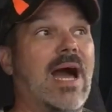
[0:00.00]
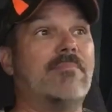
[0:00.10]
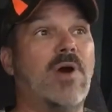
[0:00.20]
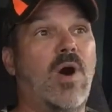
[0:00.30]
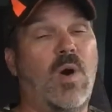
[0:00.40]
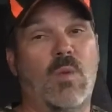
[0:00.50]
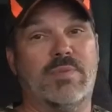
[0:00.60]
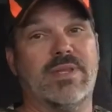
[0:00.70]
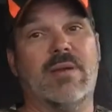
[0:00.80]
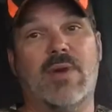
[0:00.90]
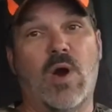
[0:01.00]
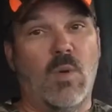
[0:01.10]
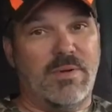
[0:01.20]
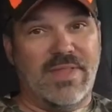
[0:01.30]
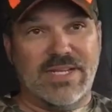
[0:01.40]
I'm hoping
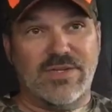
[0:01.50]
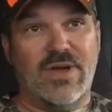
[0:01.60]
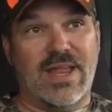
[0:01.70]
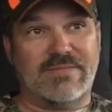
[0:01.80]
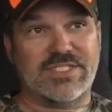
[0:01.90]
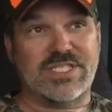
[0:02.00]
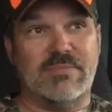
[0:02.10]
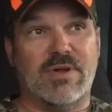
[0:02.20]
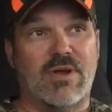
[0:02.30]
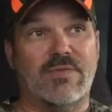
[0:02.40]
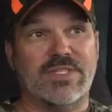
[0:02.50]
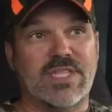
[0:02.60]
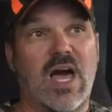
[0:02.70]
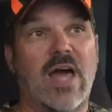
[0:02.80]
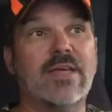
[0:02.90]
that I do not have to sleep here on this
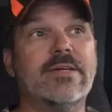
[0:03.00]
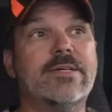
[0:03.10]
lot.